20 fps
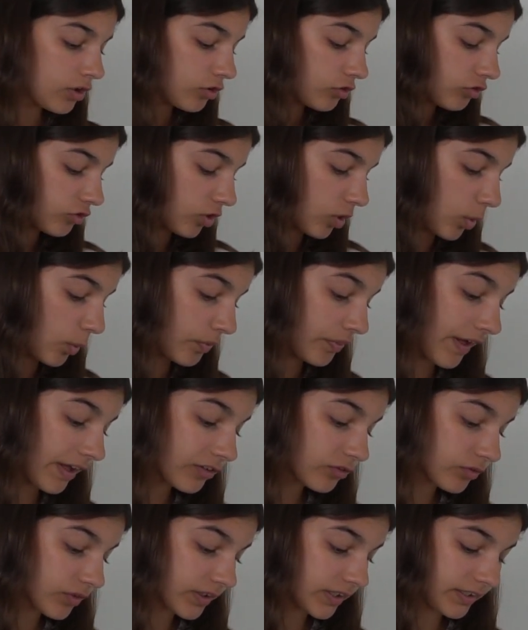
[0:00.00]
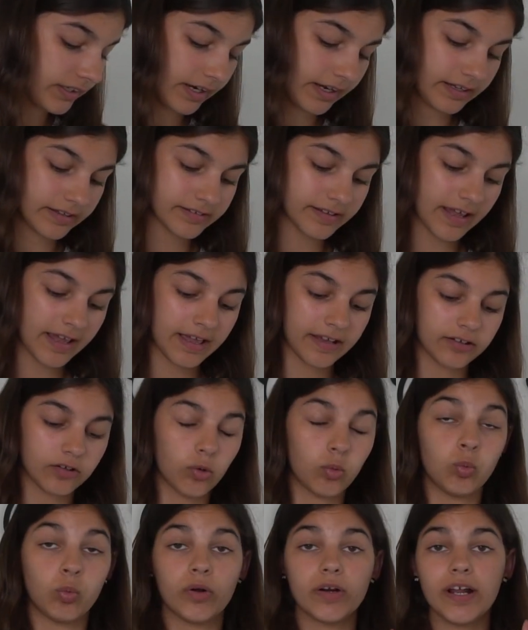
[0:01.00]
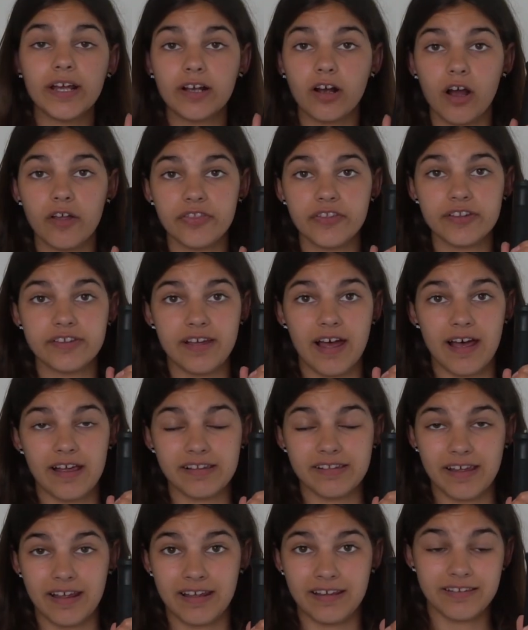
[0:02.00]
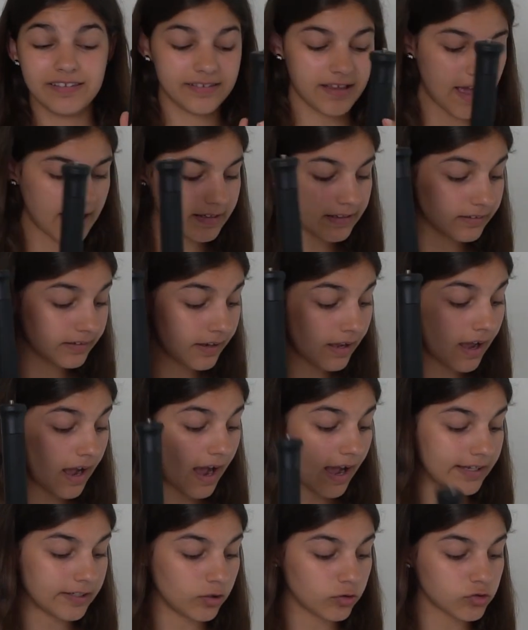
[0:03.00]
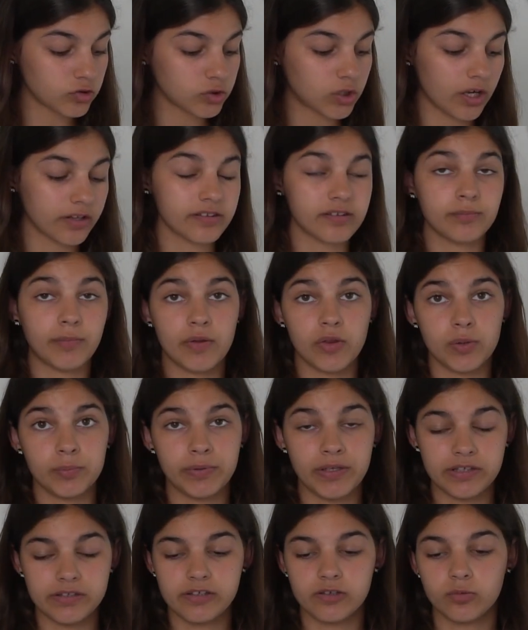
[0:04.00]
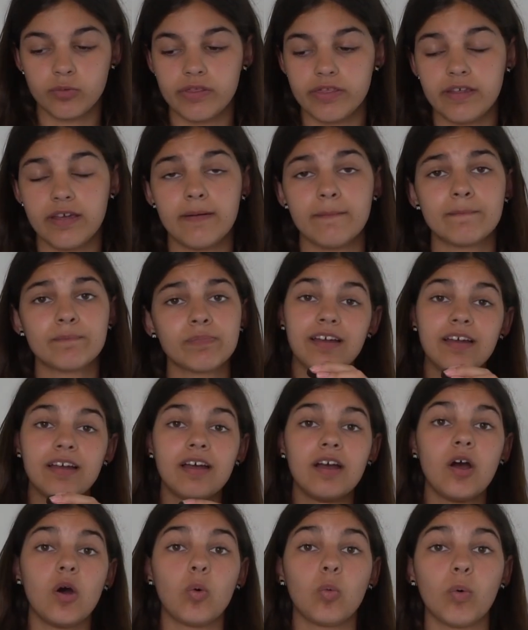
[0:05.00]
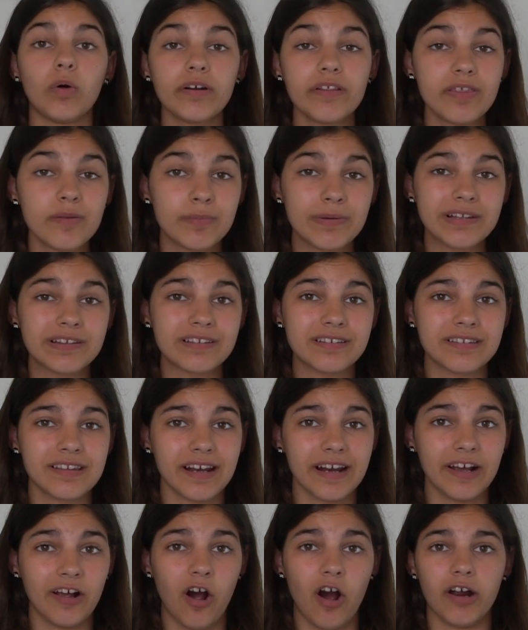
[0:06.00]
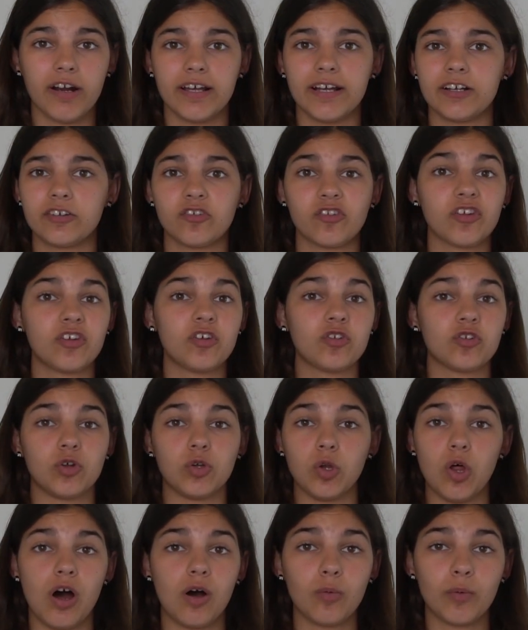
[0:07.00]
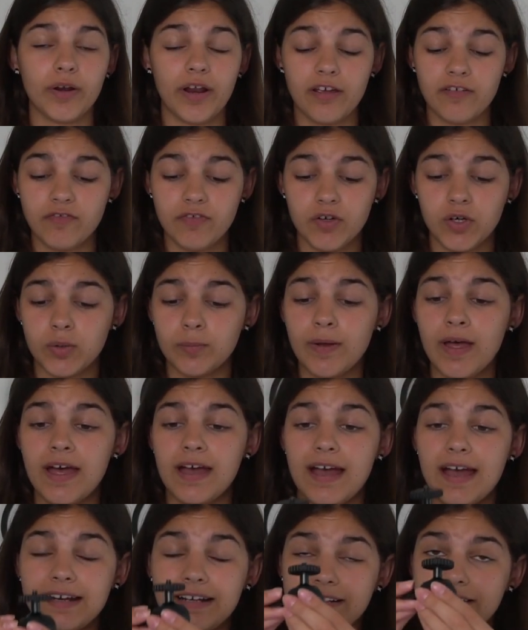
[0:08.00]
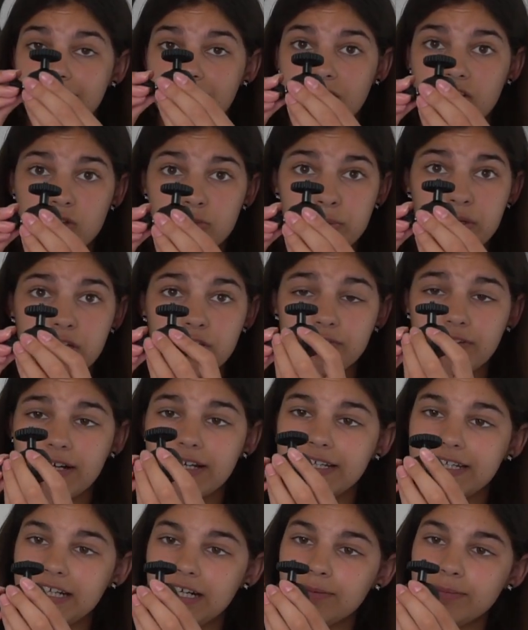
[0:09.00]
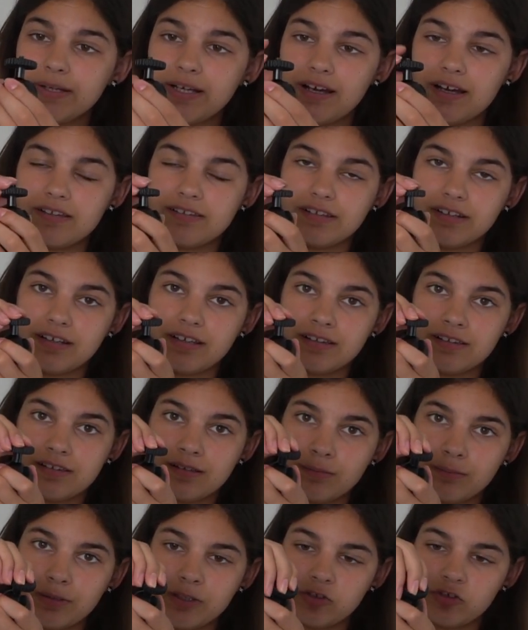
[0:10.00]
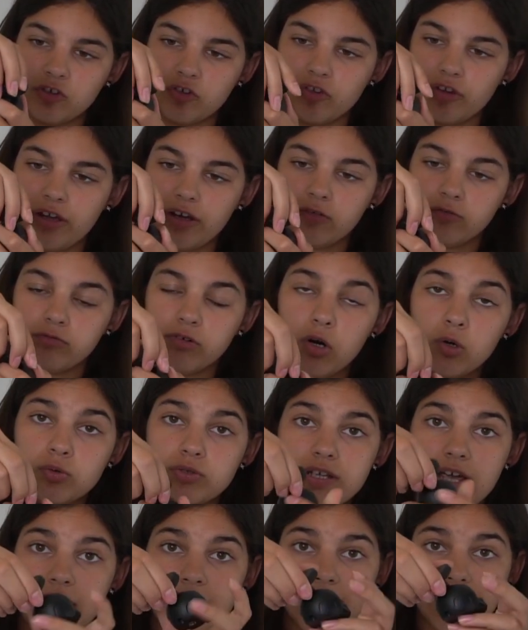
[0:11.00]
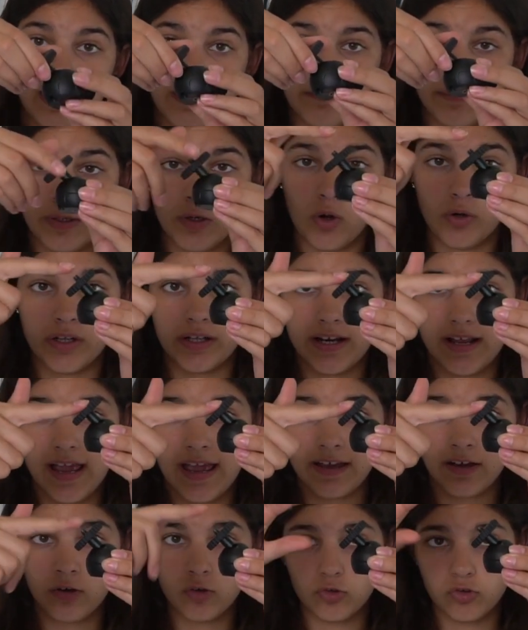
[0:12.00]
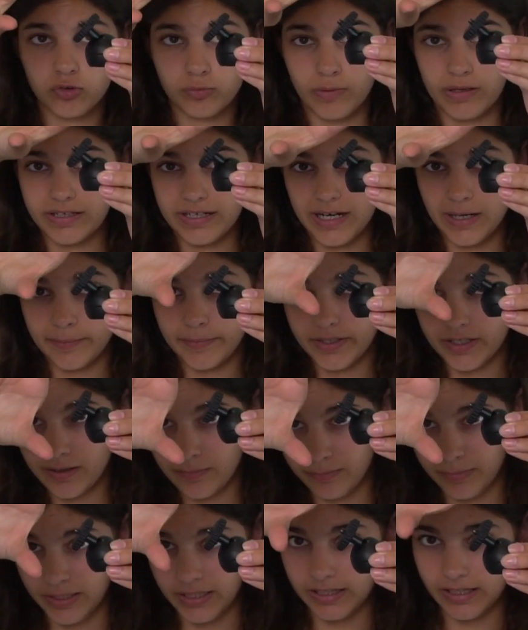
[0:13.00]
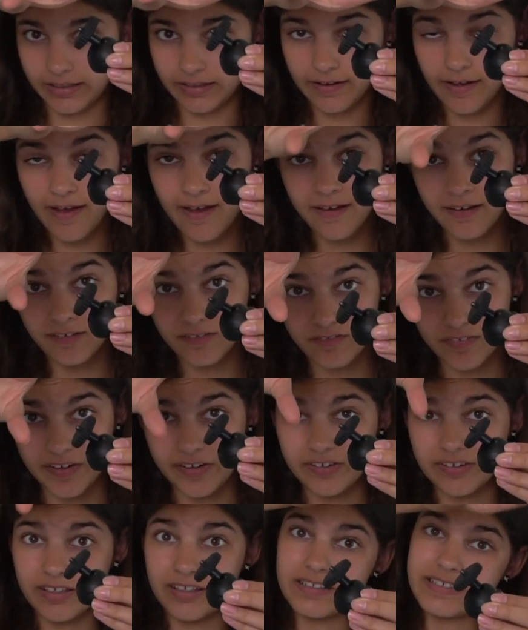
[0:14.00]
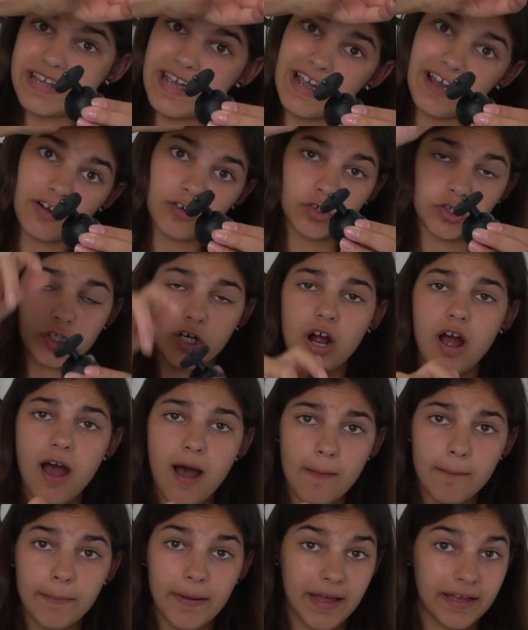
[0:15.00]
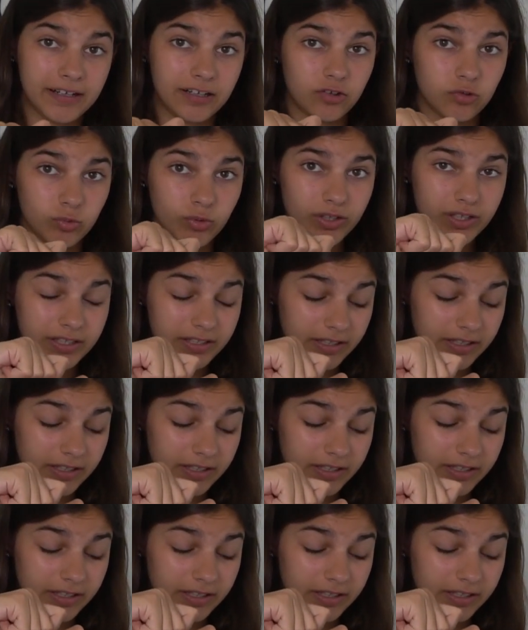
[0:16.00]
So that's really nice. And when I got this as a set, I also got some other pieces with it. One of the pieces that I got, I actually use a lot when I film, and it's this piece right here, because it can simply just like rotate and be on an angle so my camera can be like facing down or up, and it's really